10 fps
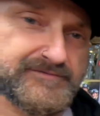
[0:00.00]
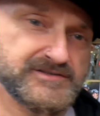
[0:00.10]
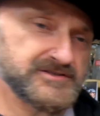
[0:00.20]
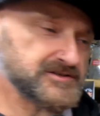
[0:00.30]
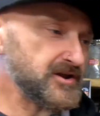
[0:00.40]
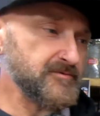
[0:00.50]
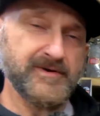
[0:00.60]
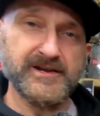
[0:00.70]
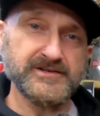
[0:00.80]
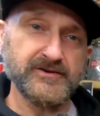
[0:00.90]
so
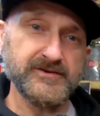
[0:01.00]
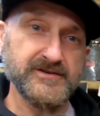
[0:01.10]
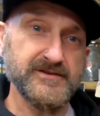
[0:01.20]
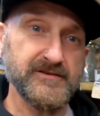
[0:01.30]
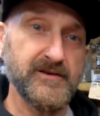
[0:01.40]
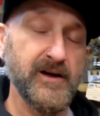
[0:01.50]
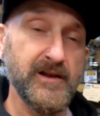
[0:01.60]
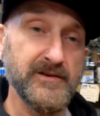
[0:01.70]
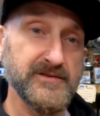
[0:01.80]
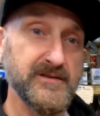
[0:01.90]
many choices of
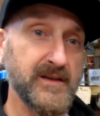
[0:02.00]
colors.